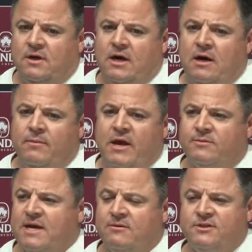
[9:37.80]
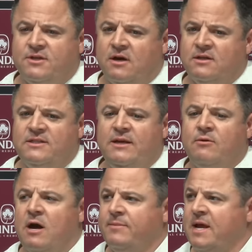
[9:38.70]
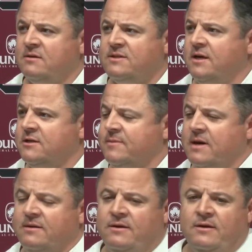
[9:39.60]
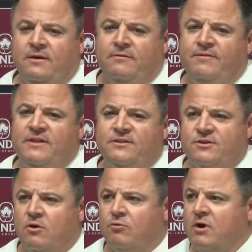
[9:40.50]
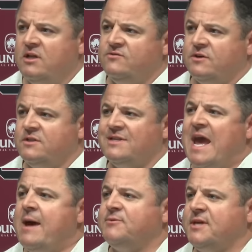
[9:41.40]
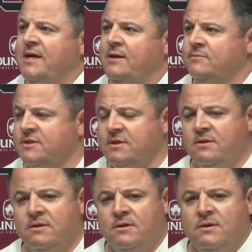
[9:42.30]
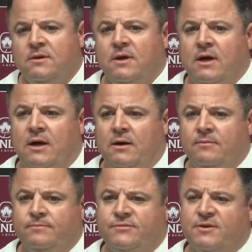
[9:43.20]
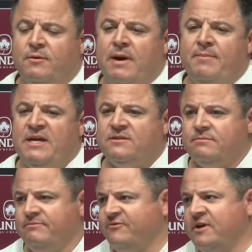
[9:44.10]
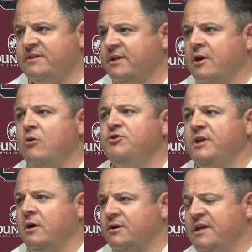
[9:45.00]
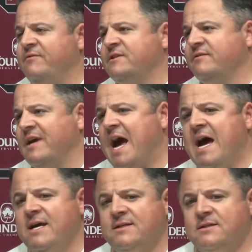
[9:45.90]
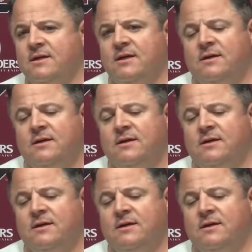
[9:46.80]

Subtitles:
helps. I was just talking to T-Rob downstairs about fitting zone runs versus gap schemes. And some of my best friends in coaching are defensive guys.